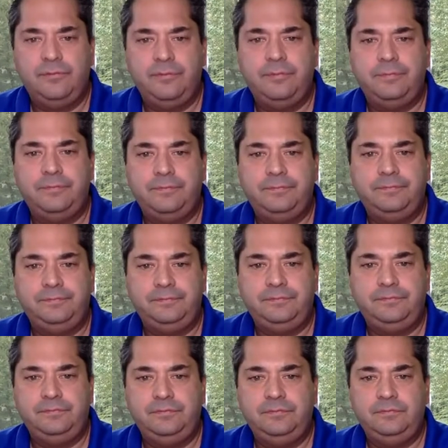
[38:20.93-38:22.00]

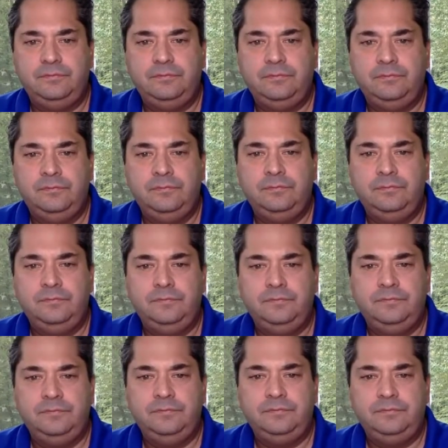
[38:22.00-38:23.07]

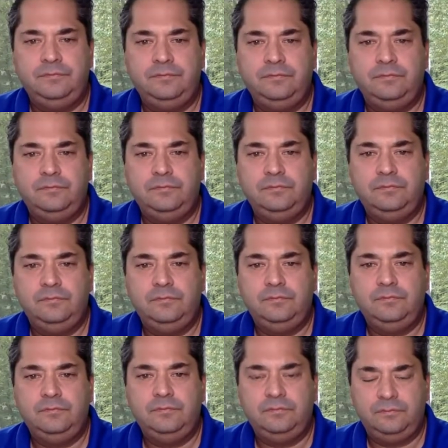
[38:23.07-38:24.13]

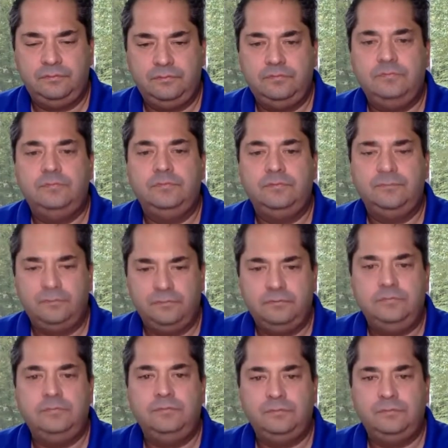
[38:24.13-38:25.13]
No words are spoken by the person on screen.